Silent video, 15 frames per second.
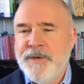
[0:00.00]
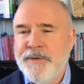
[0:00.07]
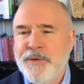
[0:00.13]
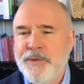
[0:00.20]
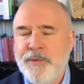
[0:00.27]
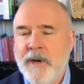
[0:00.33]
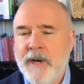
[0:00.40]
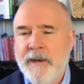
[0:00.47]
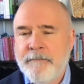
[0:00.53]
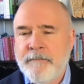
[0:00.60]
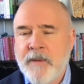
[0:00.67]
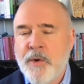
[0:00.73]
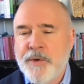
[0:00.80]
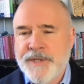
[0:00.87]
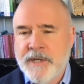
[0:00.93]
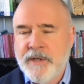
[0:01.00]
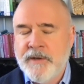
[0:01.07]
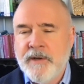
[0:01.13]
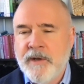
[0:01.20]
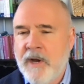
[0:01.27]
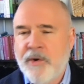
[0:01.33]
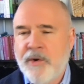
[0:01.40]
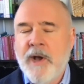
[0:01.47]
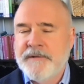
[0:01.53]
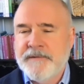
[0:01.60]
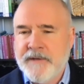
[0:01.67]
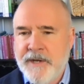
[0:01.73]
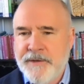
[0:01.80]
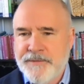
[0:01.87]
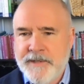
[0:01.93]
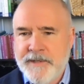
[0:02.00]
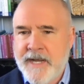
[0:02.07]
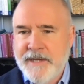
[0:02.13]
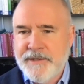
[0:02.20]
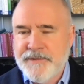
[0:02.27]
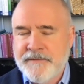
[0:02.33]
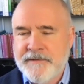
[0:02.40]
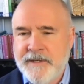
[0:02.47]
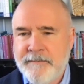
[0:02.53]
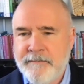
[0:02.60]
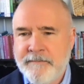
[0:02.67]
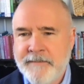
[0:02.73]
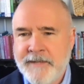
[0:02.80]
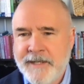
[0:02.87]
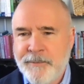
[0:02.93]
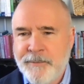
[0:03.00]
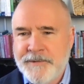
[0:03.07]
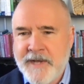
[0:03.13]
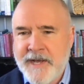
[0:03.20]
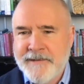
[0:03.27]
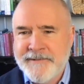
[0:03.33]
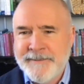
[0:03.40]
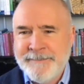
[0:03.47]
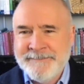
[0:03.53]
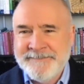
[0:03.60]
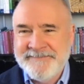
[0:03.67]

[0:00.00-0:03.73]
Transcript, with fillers: you do uh, coaching across the country, not just in in Wisconsin.